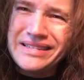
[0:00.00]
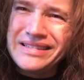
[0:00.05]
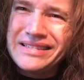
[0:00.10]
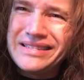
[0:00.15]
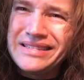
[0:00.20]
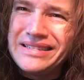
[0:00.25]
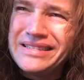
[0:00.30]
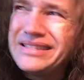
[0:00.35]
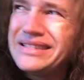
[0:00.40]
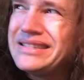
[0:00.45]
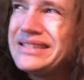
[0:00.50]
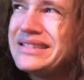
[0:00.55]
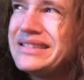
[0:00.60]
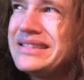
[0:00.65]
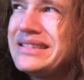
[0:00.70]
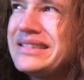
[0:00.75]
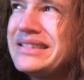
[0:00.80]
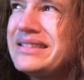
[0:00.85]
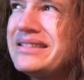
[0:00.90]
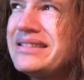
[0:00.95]

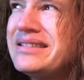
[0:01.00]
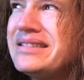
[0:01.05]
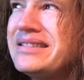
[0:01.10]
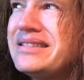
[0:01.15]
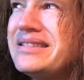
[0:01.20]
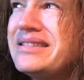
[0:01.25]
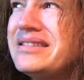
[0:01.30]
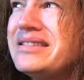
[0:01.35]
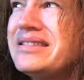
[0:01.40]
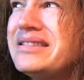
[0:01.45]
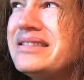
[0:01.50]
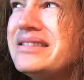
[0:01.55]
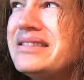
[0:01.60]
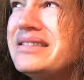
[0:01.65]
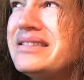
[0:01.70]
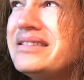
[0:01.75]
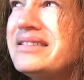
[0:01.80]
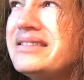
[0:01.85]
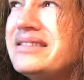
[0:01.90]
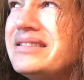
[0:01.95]

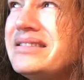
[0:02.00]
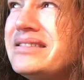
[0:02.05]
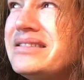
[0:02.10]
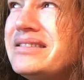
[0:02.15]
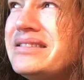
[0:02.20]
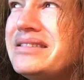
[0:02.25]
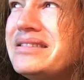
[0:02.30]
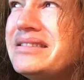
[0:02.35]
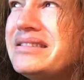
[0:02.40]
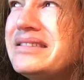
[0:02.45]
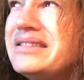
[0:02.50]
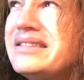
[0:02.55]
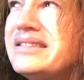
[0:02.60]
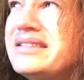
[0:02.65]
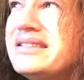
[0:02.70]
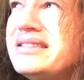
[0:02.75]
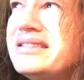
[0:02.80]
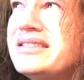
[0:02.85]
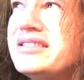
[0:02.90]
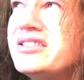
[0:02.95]

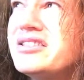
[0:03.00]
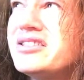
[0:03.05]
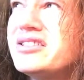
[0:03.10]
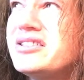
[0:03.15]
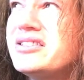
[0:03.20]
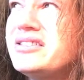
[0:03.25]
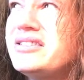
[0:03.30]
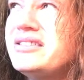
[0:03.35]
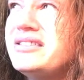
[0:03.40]
Nobody speaks.